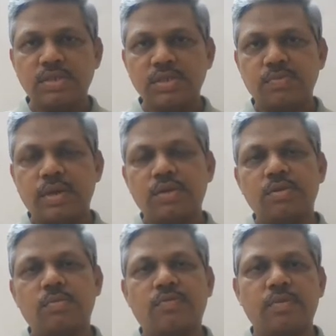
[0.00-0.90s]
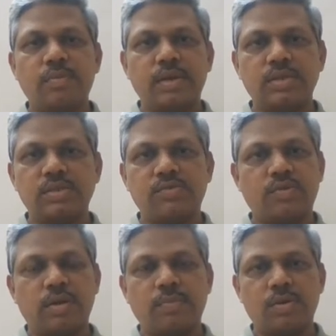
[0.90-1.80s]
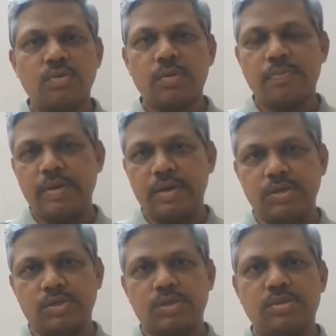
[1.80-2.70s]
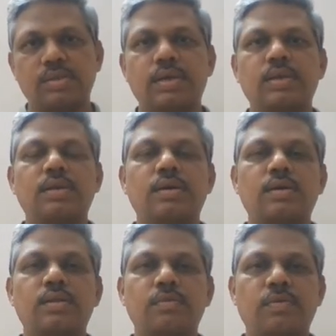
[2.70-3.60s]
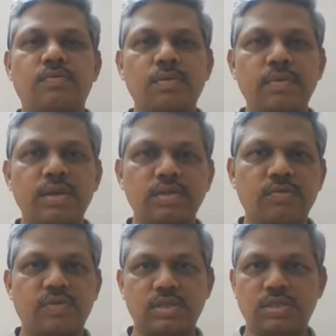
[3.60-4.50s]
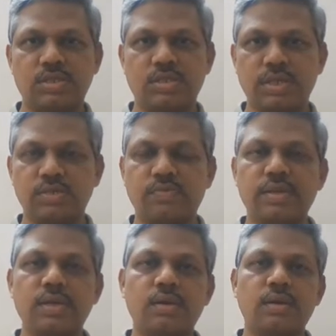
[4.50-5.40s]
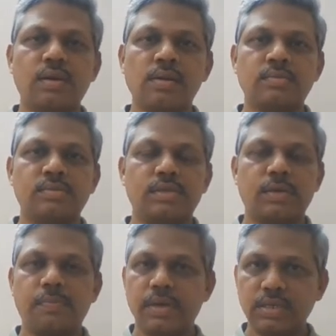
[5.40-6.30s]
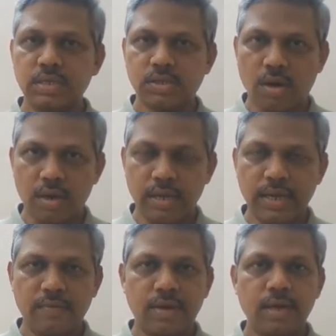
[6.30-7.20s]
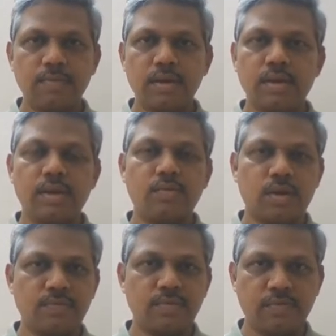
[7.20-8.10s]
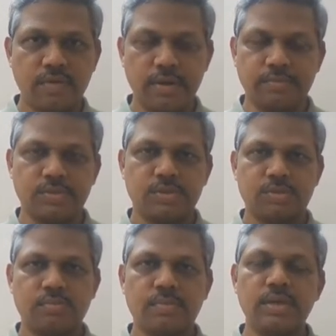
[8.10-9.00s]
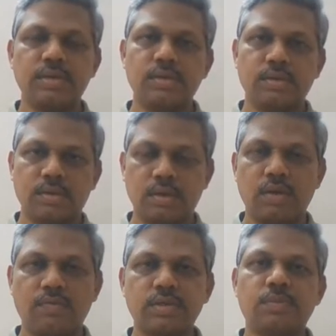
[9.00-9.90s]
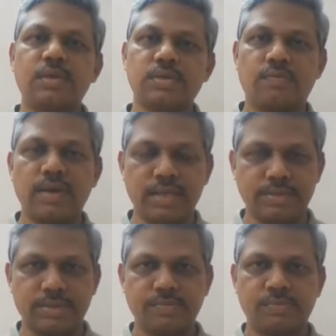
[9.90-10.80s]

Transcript: is made to the buffer manager for a particular page, then uh, the buffer manager first checks whether that page is already available in one of the frames by requested by someone else.